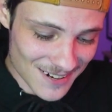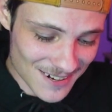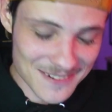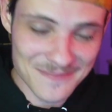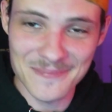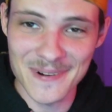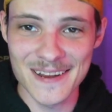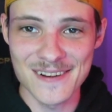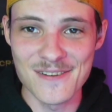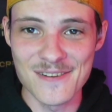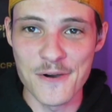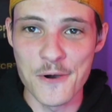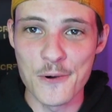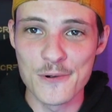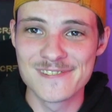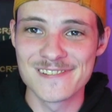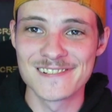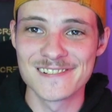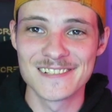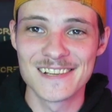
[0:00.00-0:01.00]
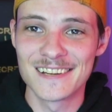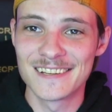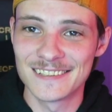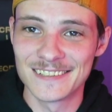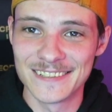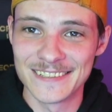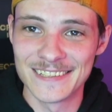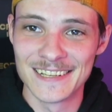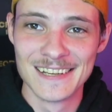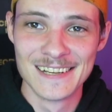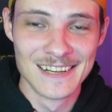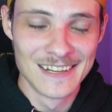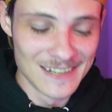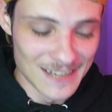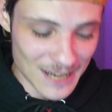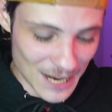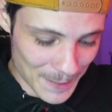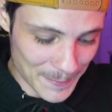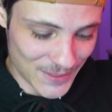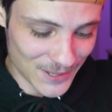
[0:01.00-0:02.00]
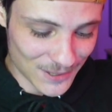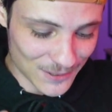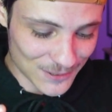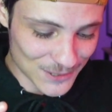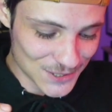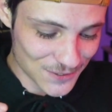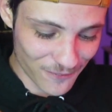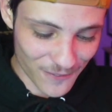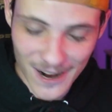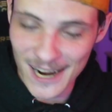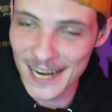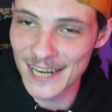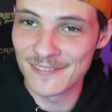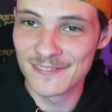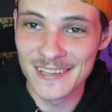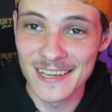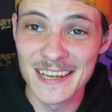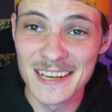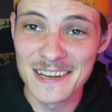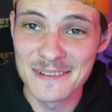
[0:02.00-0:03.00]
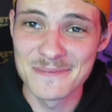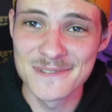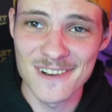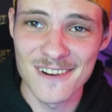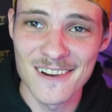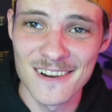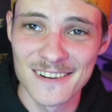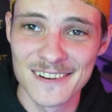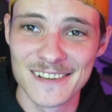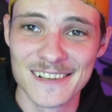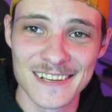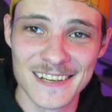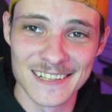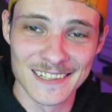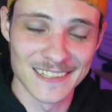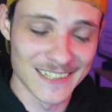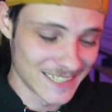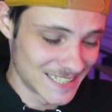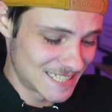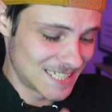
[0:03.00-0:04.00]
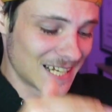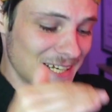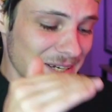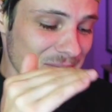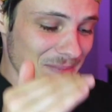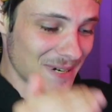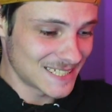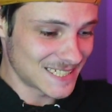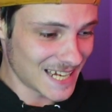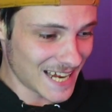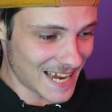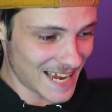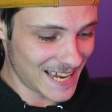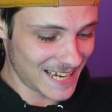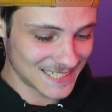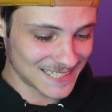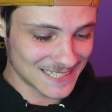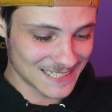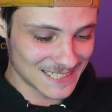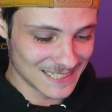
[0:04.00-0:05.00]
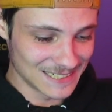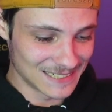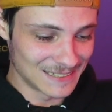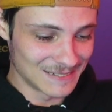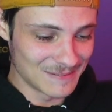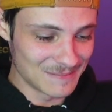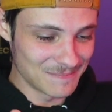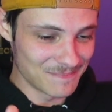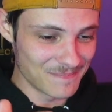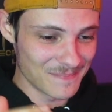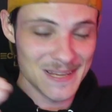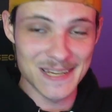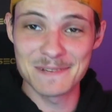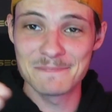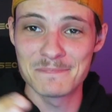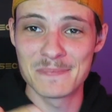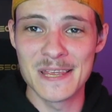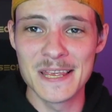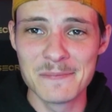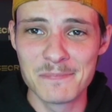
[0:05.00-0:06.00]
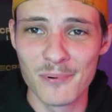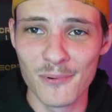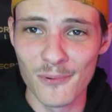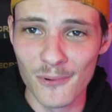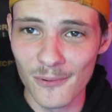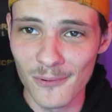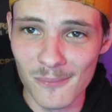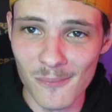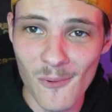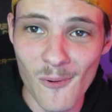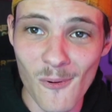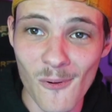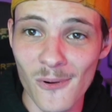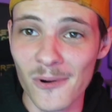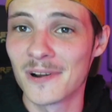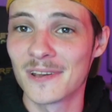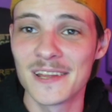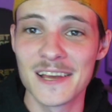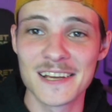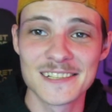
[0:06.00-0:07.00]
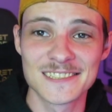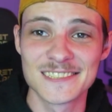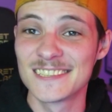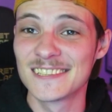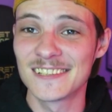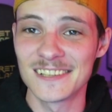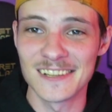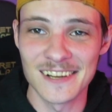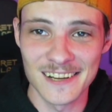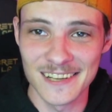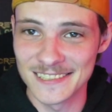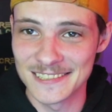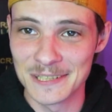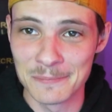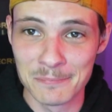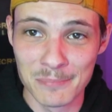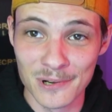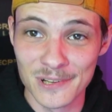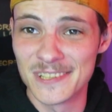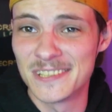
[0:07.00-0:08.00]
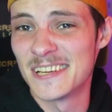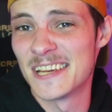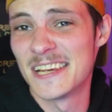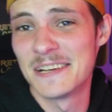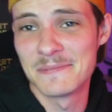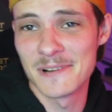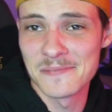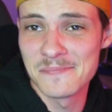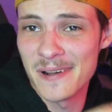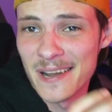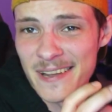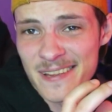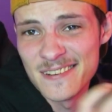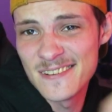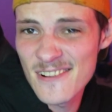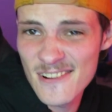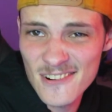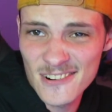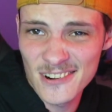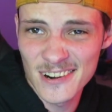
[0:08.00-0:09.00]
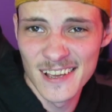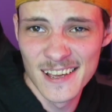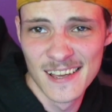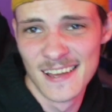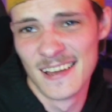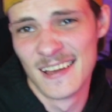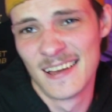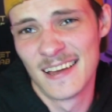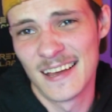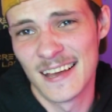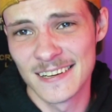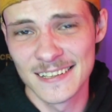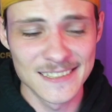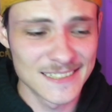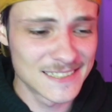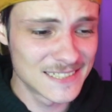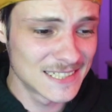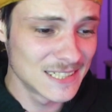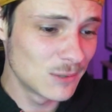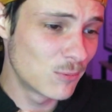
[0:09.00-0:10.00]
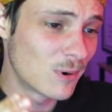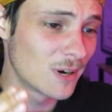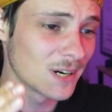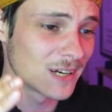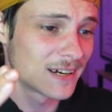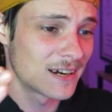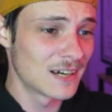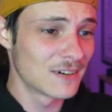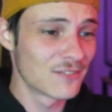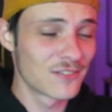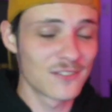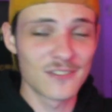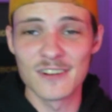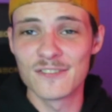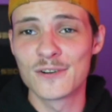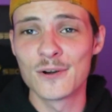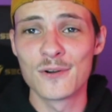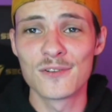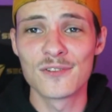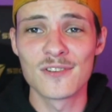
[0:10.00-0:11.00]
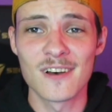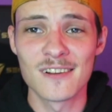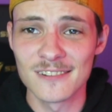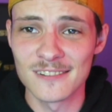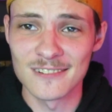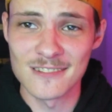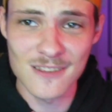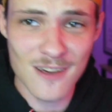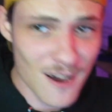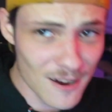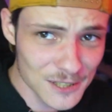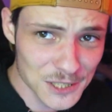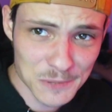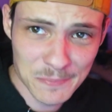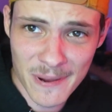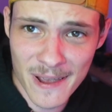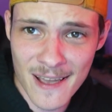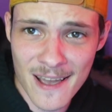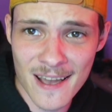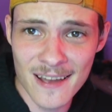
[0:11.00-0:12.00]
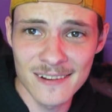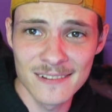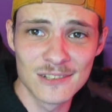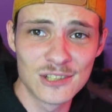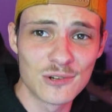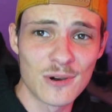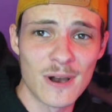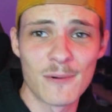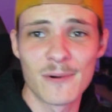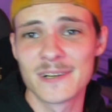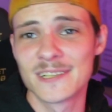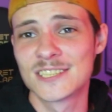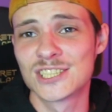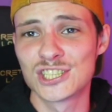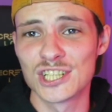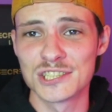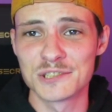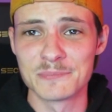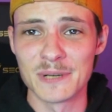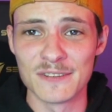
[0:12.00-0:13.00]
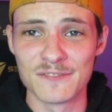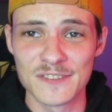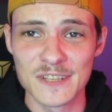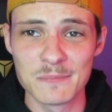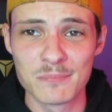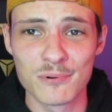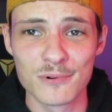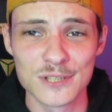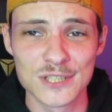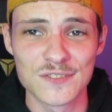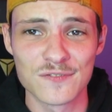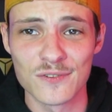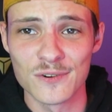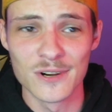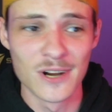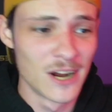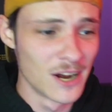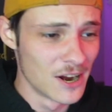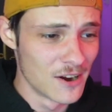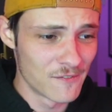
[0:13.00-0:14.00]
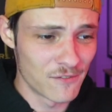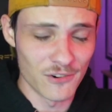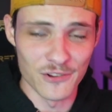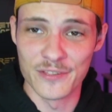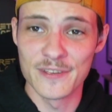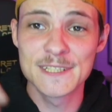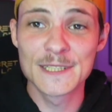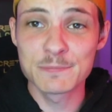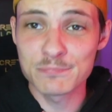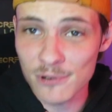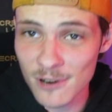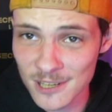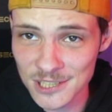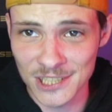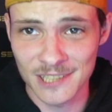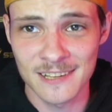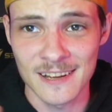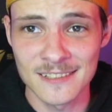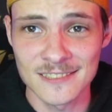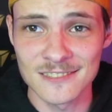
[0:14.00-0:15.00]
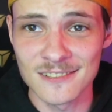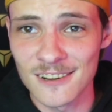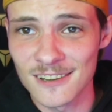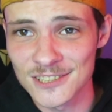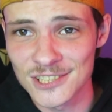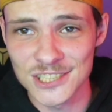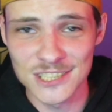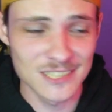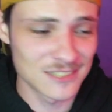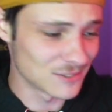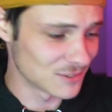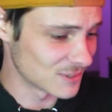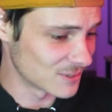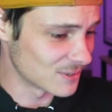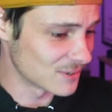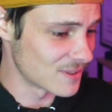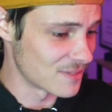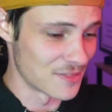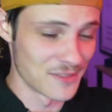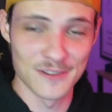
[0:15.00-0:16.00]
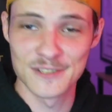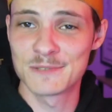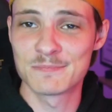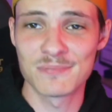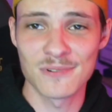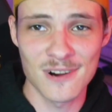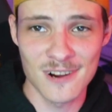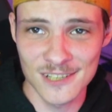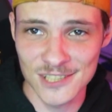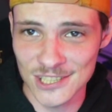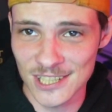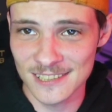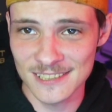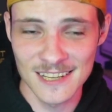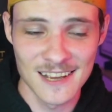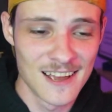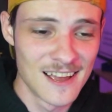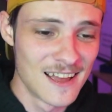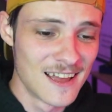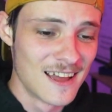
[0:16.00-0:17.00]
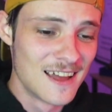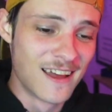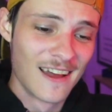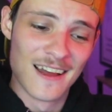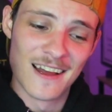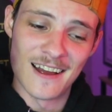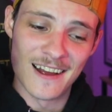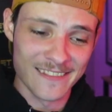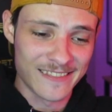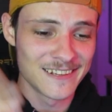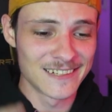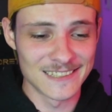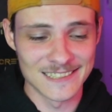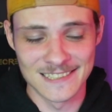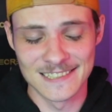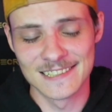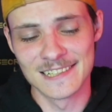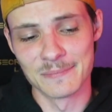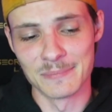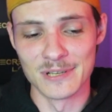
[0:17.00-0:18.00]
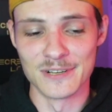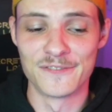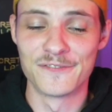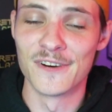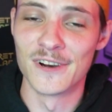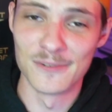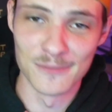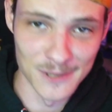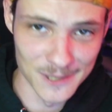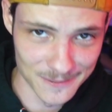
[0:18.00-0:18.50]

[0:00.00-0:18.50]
my nodes and getting like up to those 5 games on it and like setting my tax to make people more or less inclined to put a game on my node, and then see what kind of stuff goes on the Launchpad. Do I want to exchange my V points for this project that's launching or this project? I think this is going to be a fun one.